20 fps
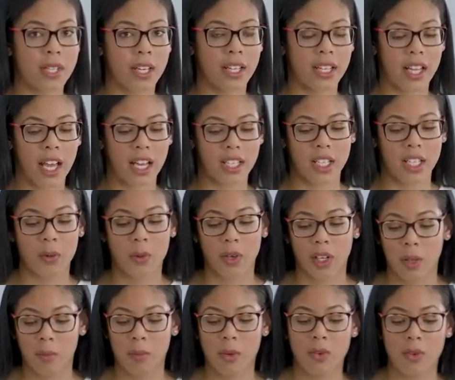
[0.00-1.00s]
There are
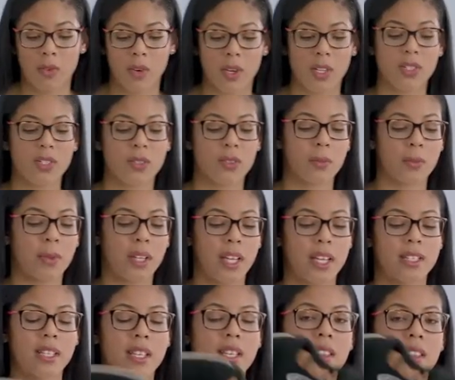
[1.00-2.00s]
even models
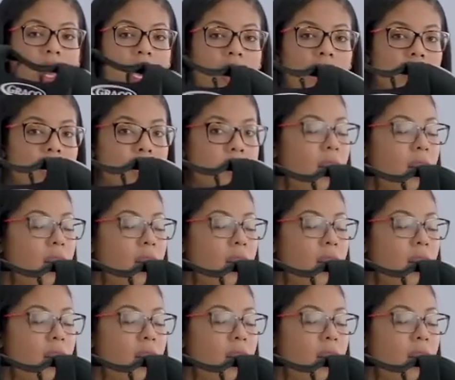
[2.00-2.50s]
specifically designed to,